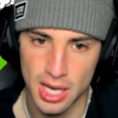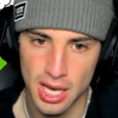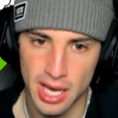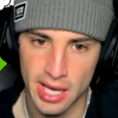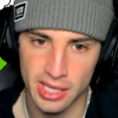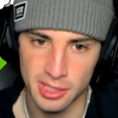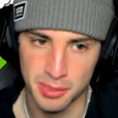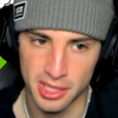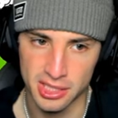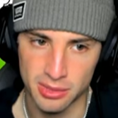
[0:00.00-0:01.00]
And last
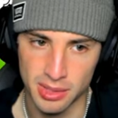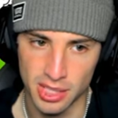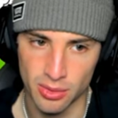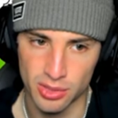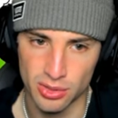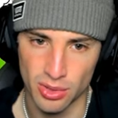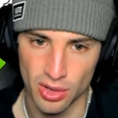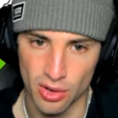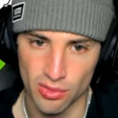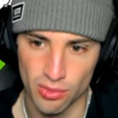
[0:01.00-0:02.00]
but not least, we got to go into our
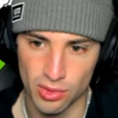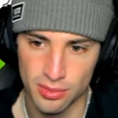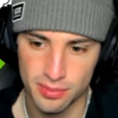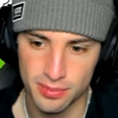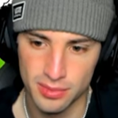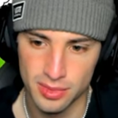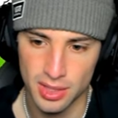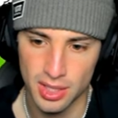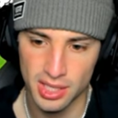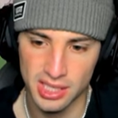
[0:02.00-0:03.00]
Gardevoir. The
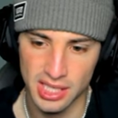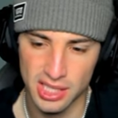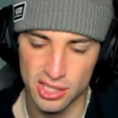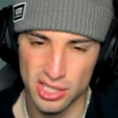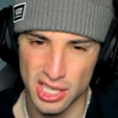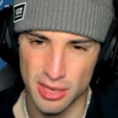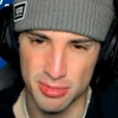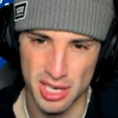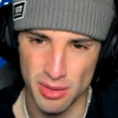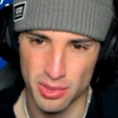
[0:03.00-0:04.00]
thing is, I think they're setting up
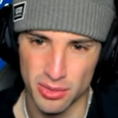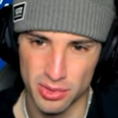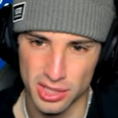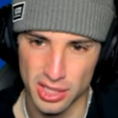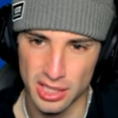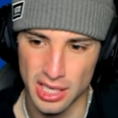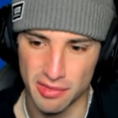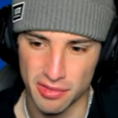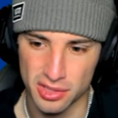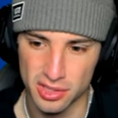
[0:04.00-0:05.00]
Tailwind or Sunny Day
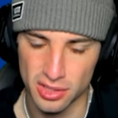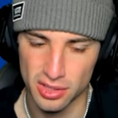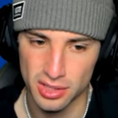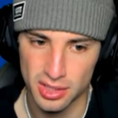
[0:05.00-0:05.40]
first turn.